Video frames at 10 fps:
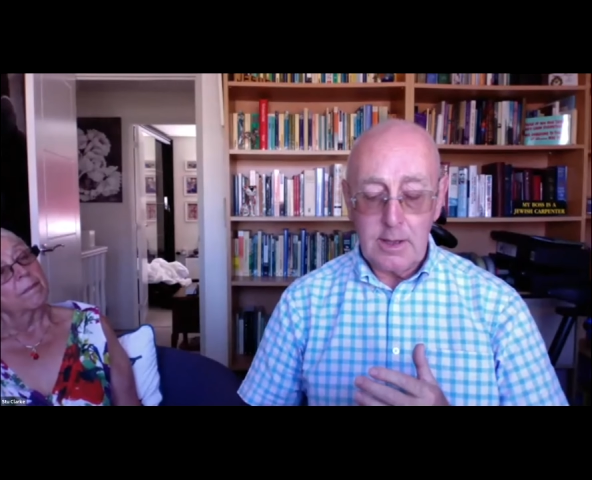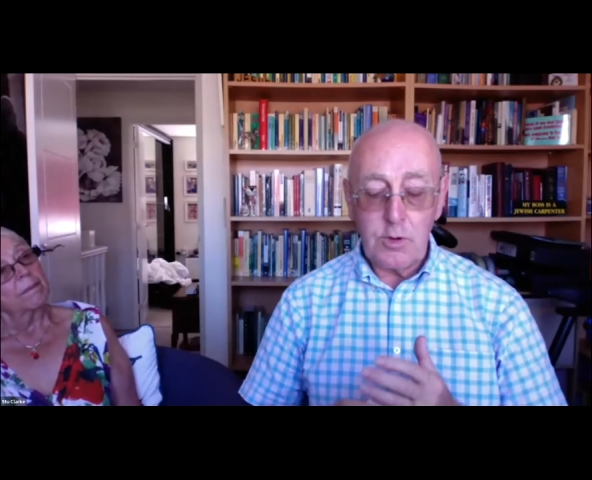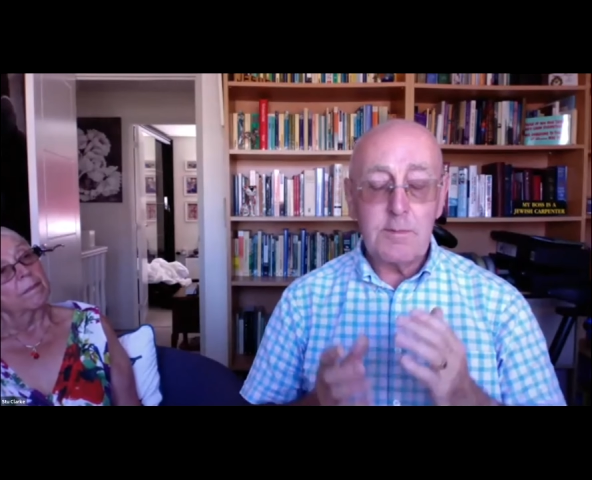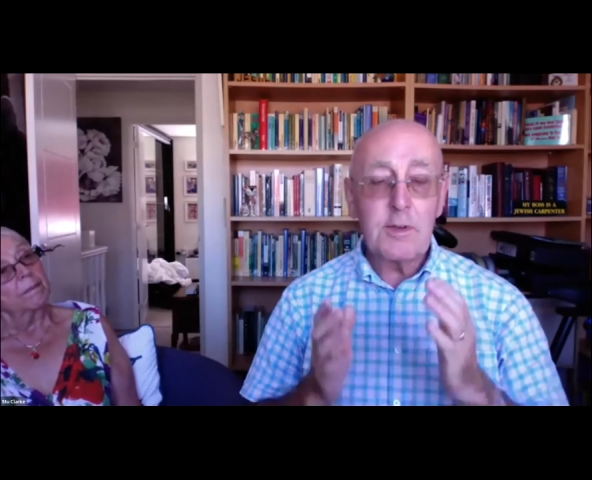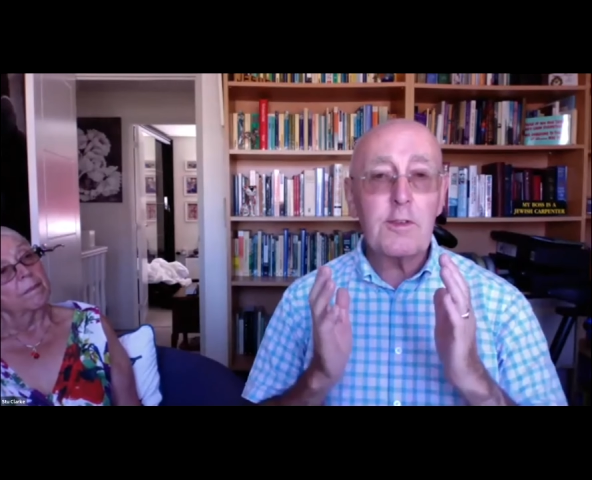
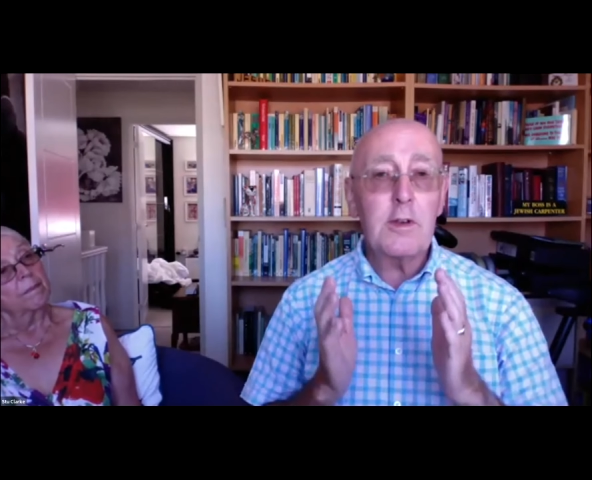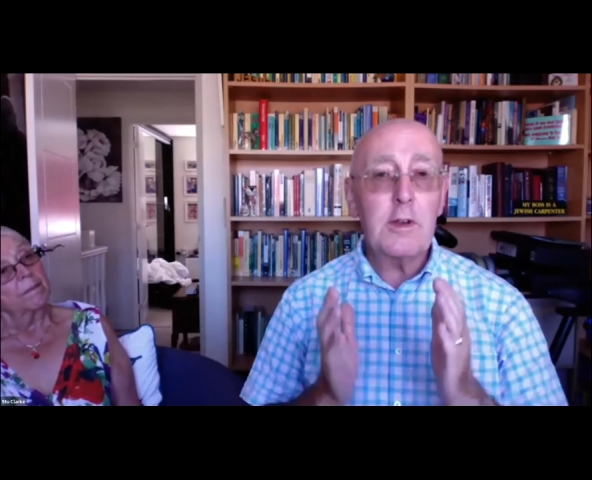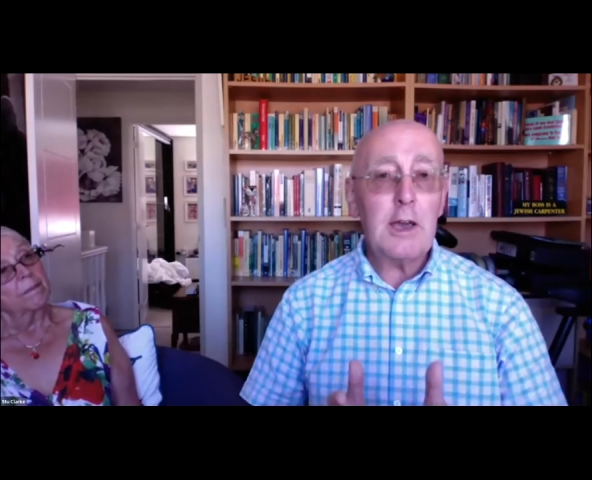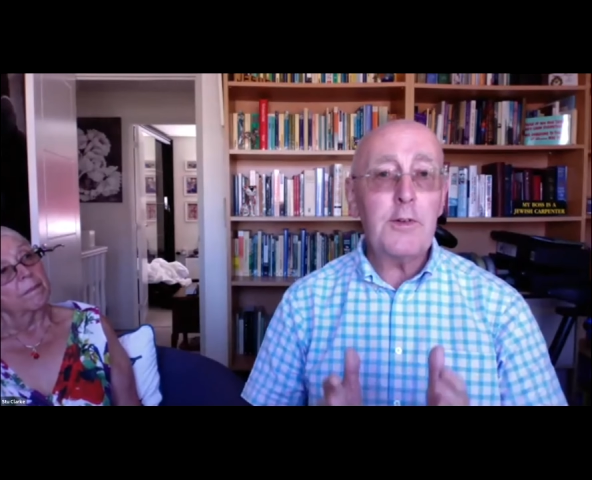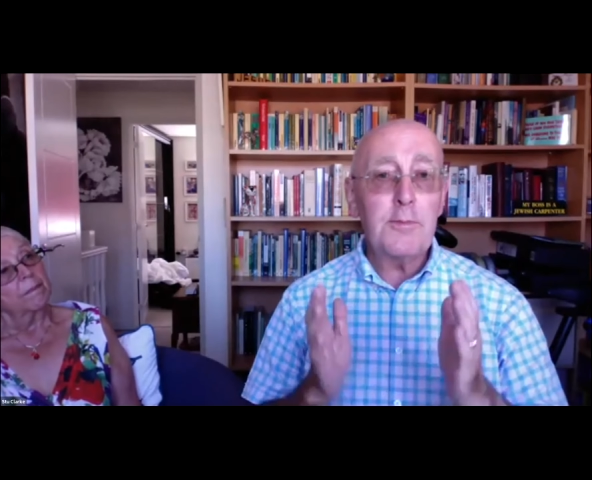we must
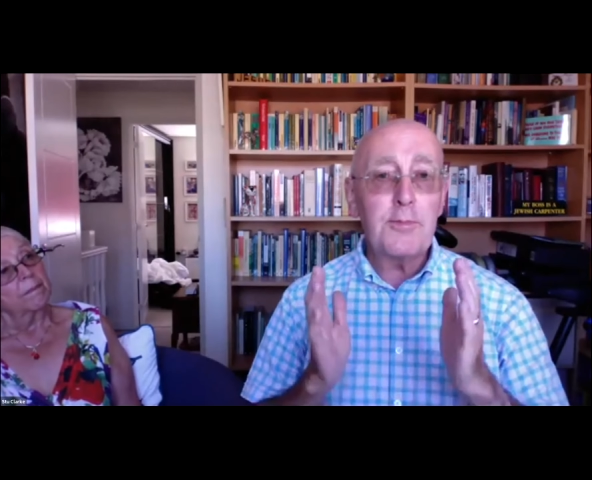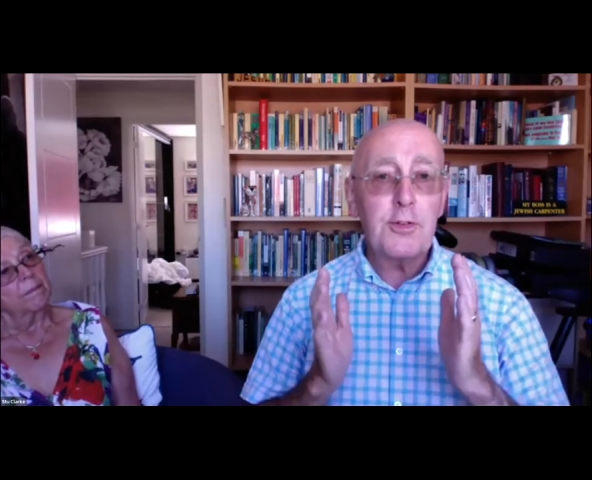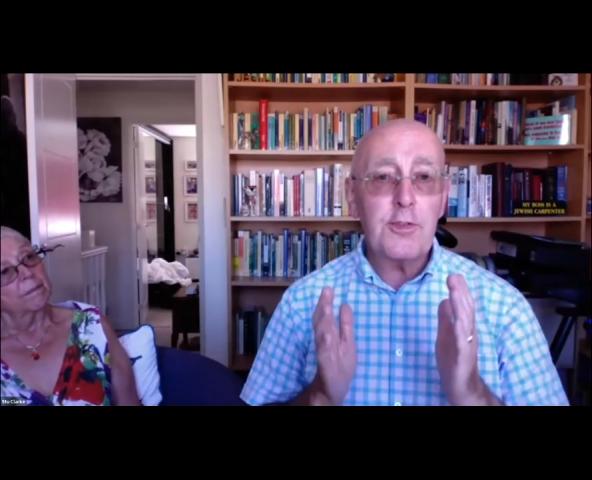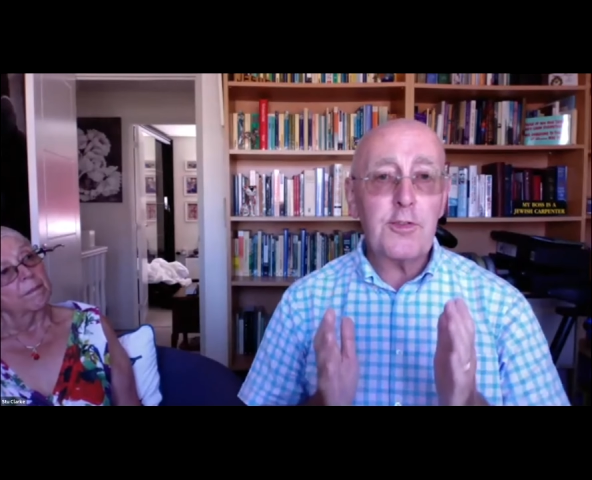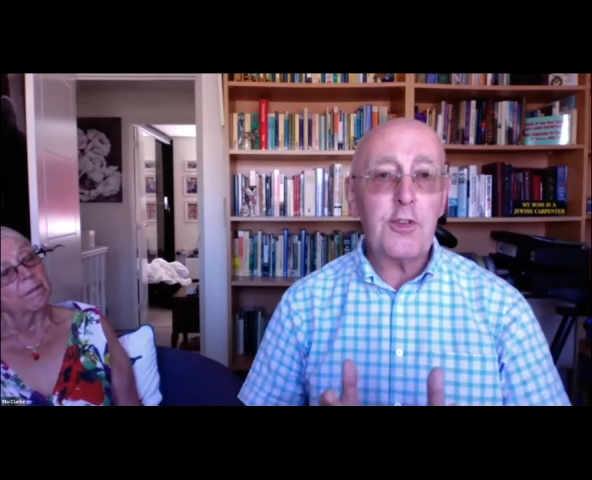never
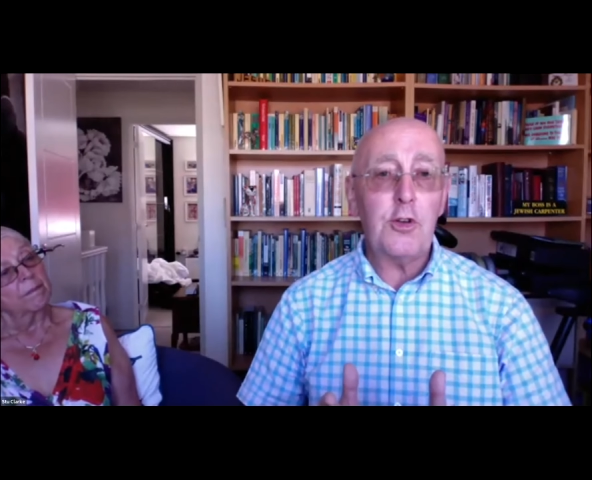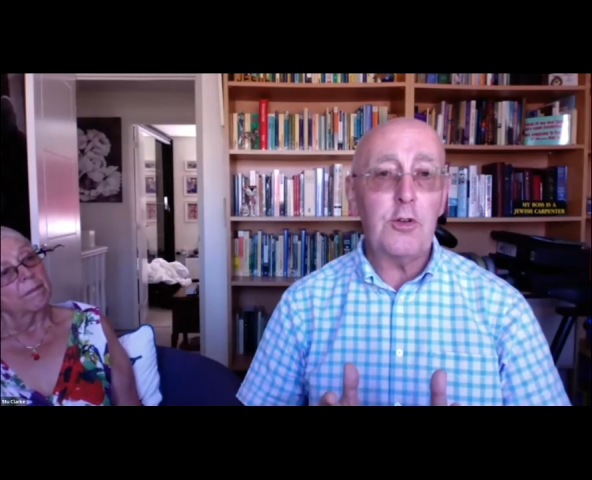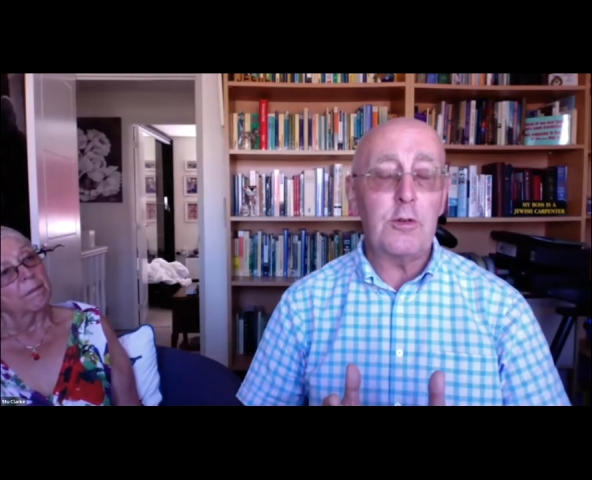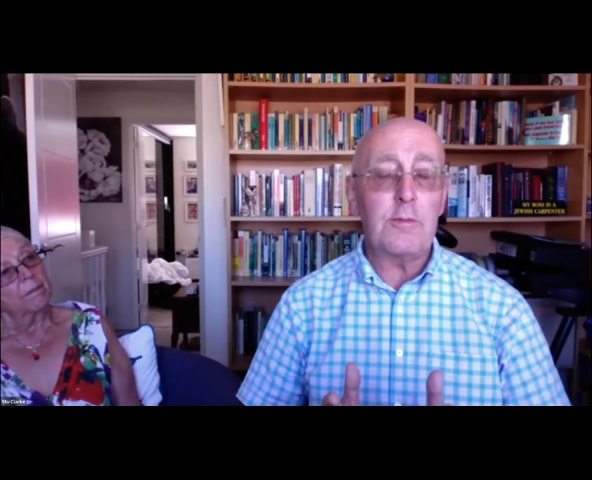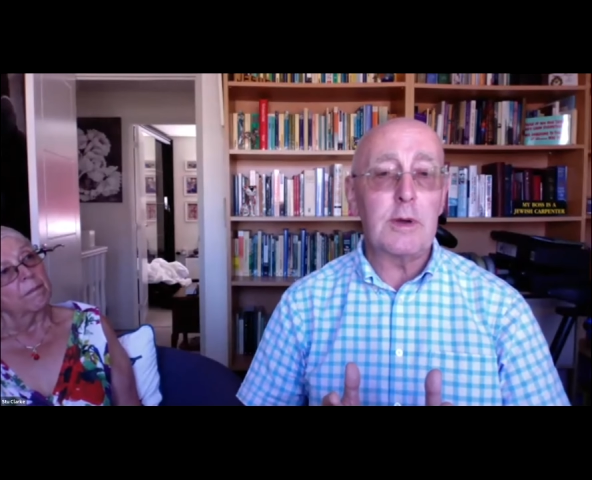
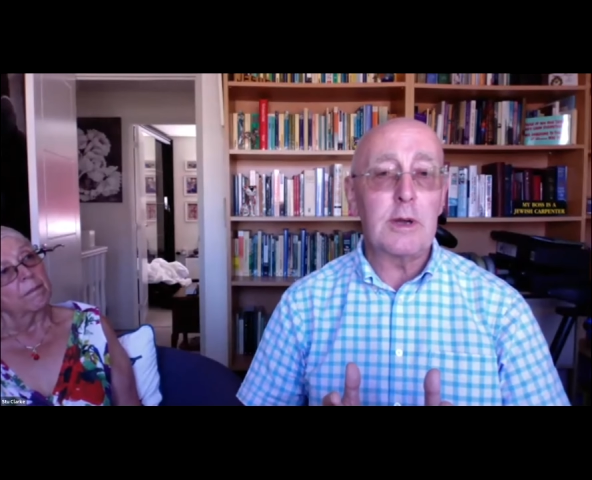presume